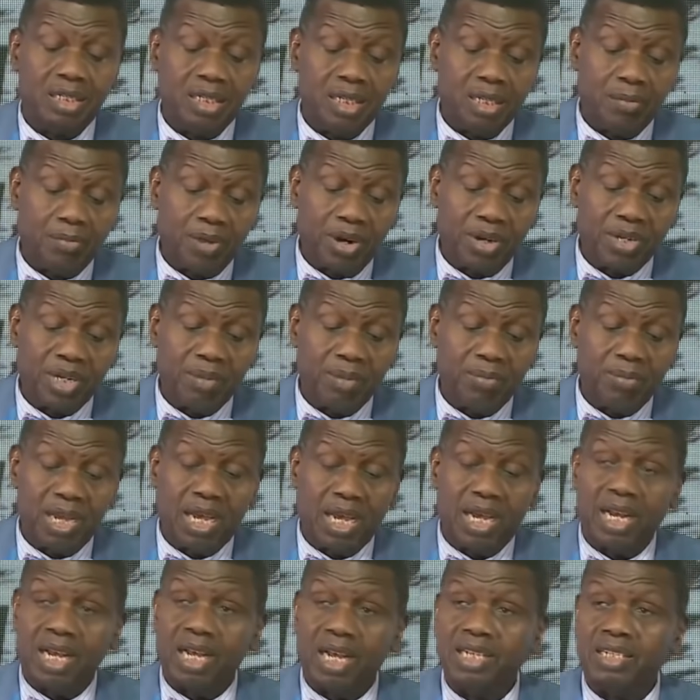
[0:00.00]
The body
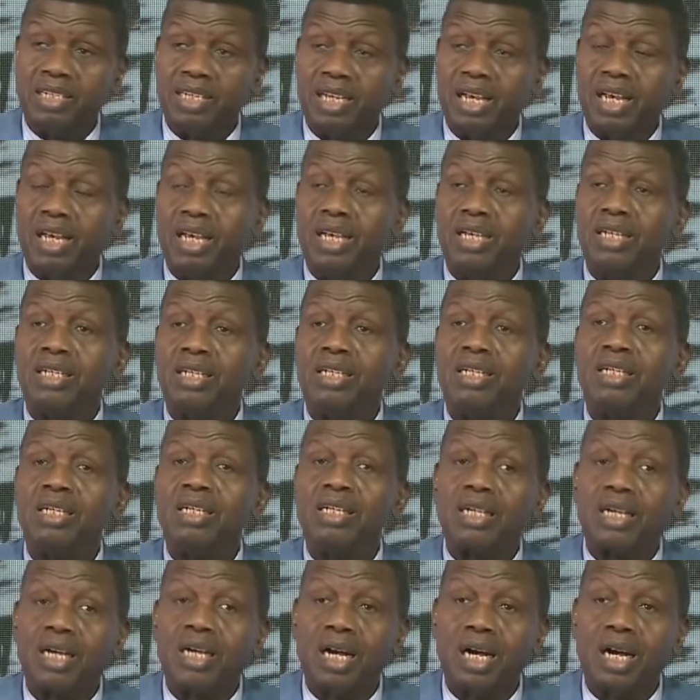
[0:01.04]
bearer is saying,
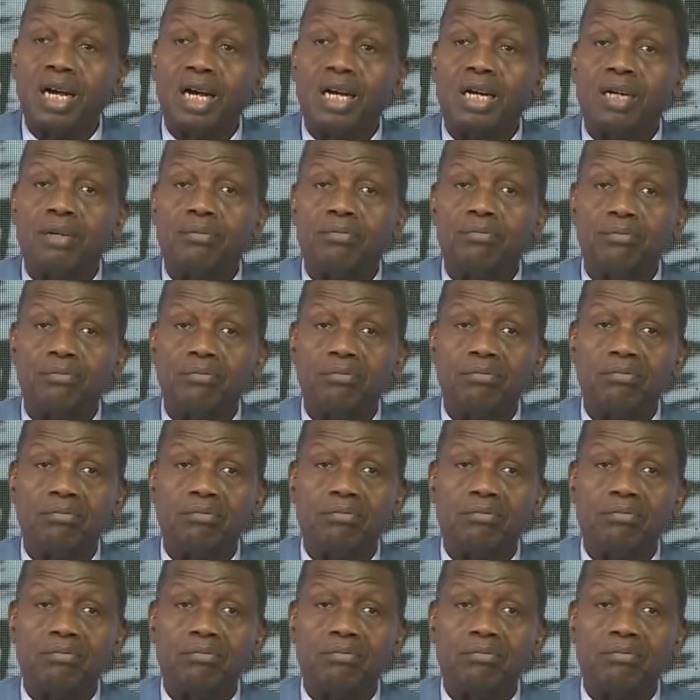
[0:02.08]
come.